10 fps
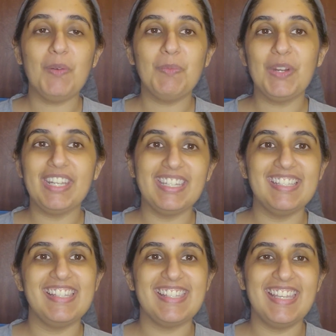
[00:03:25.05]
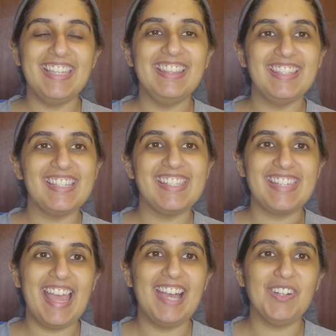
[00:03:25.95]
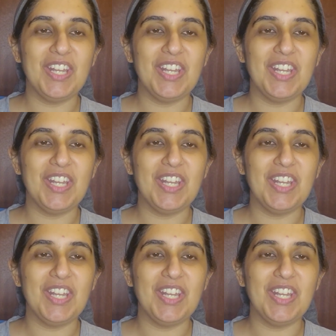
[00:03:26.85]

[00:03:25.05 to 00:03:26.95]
break-ins in this town,